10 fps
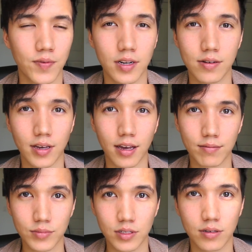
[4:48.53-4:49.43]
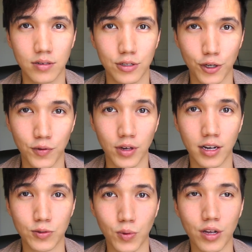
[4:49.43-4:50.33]
video games, so if you
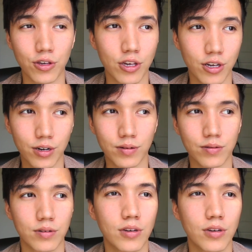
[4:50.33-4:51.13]
guys want, you can go